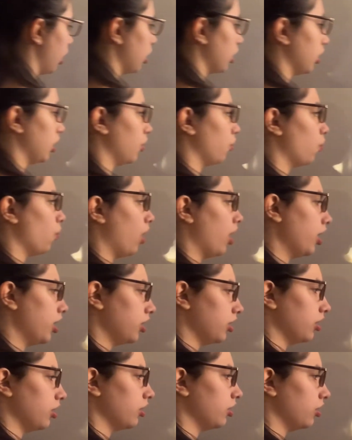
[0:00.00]
the
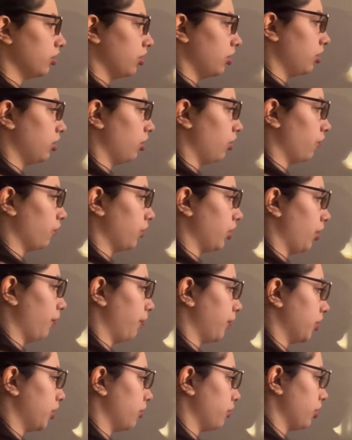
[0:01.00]
width of the
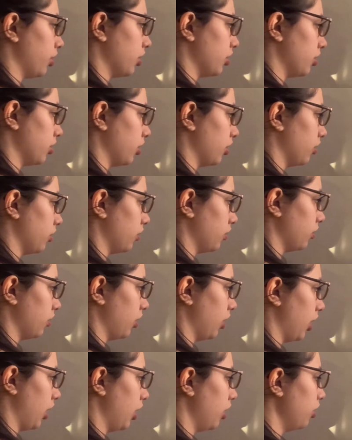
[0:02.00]
aperture is
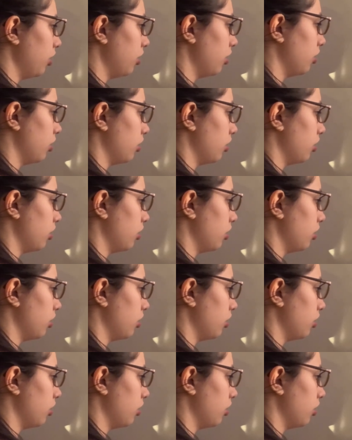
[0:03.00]
A.